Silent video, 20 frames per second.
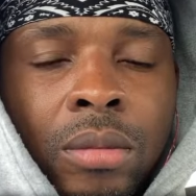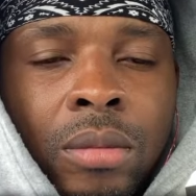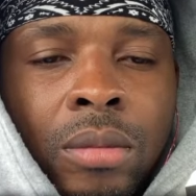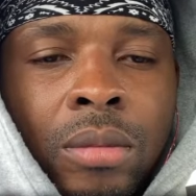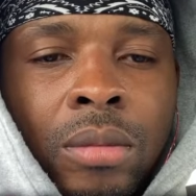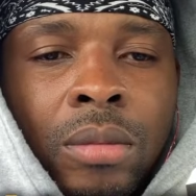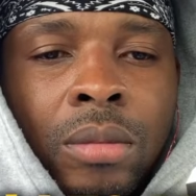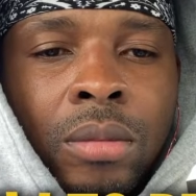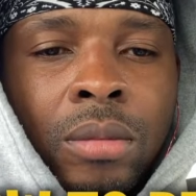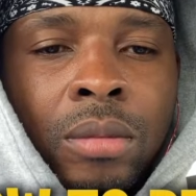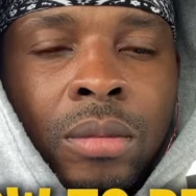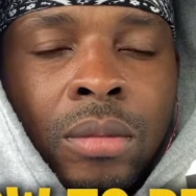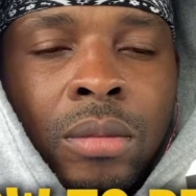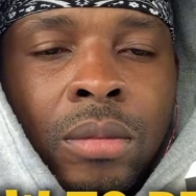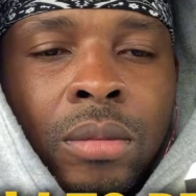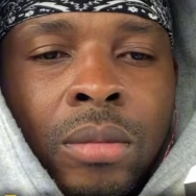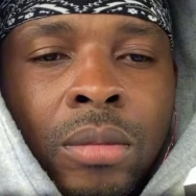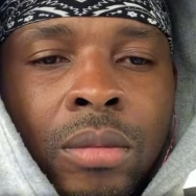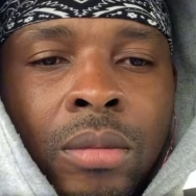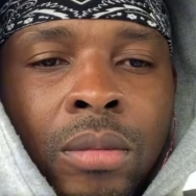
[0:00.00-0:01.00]

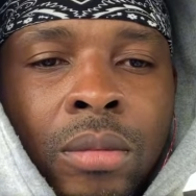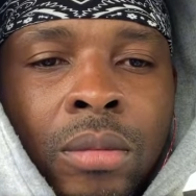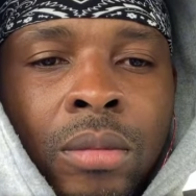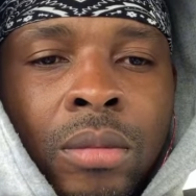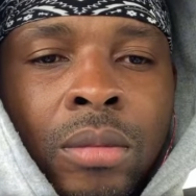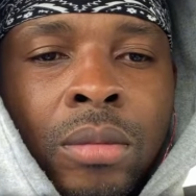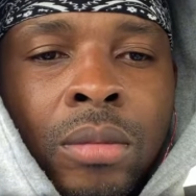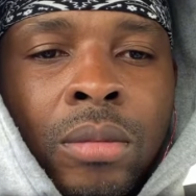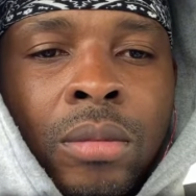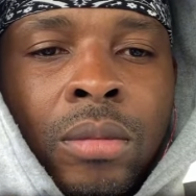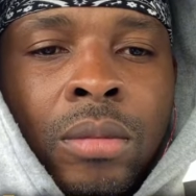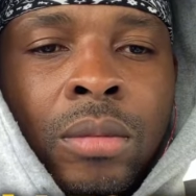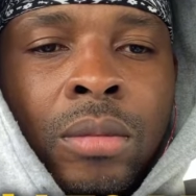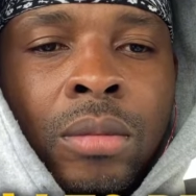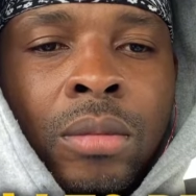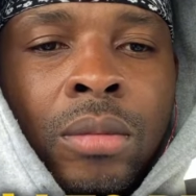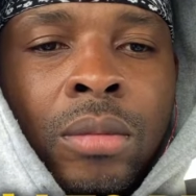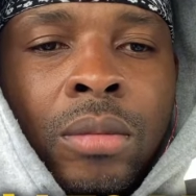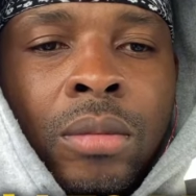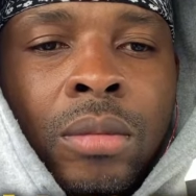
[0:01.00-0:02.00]

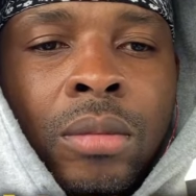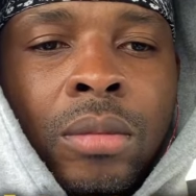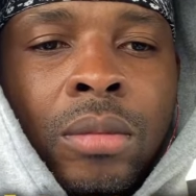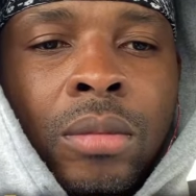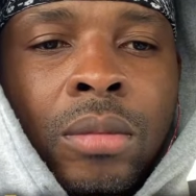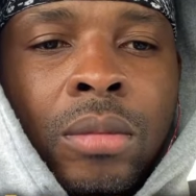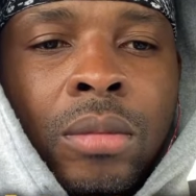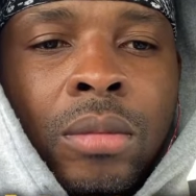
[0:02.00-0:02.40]
This person isn't speaking.